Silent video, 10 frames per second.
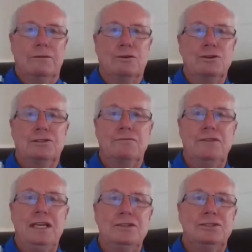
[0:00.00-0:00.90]
The first of
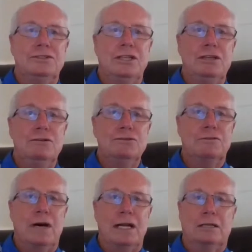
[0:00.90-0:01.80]
these is the use
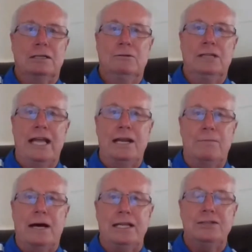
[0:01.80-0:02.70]
of monoclonal
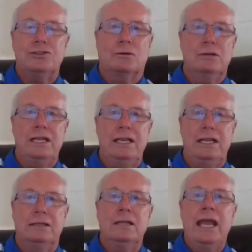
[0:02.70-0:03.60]
antibodies
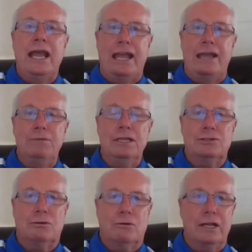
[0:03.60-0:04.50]
early in
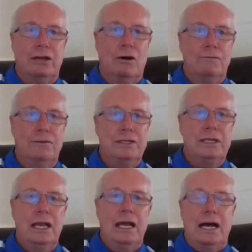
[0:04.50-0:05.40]
ambulatory COVID.